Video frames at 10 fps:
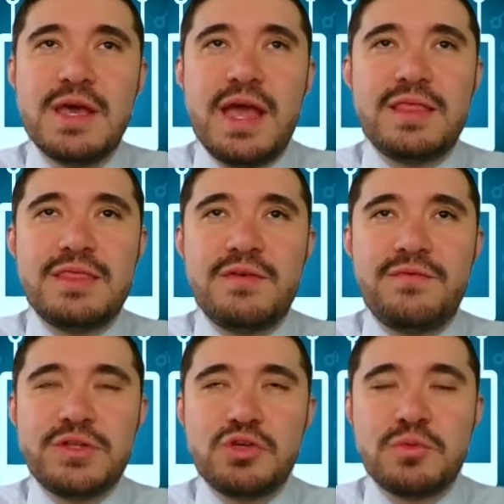And
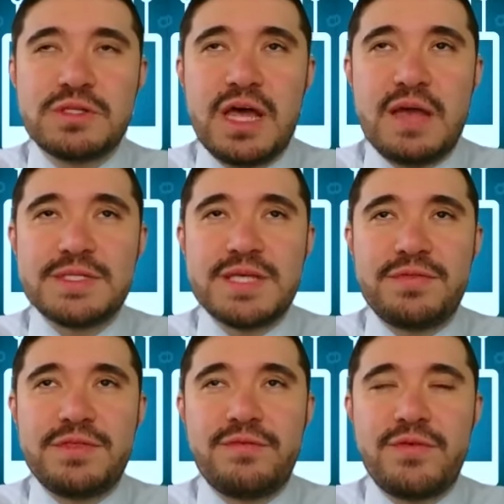different tumor types
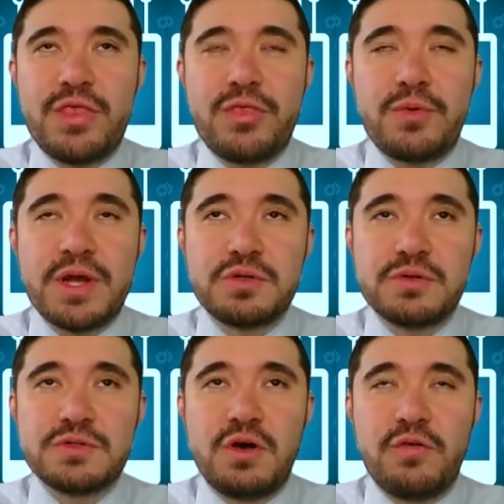have different
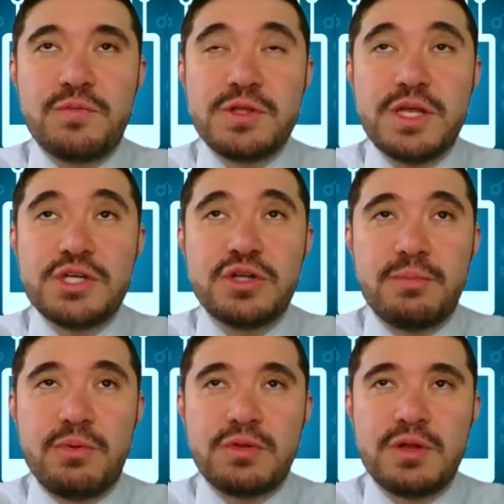thresholds of
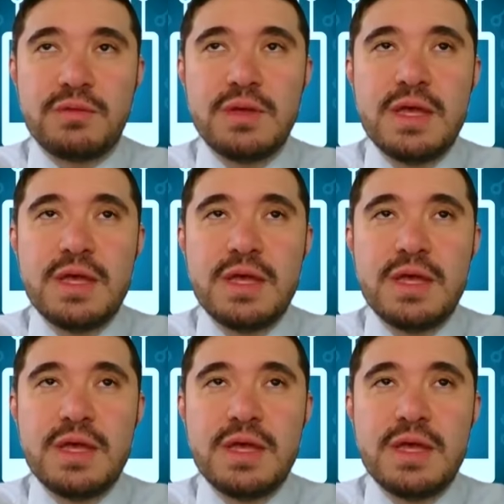mutational burden.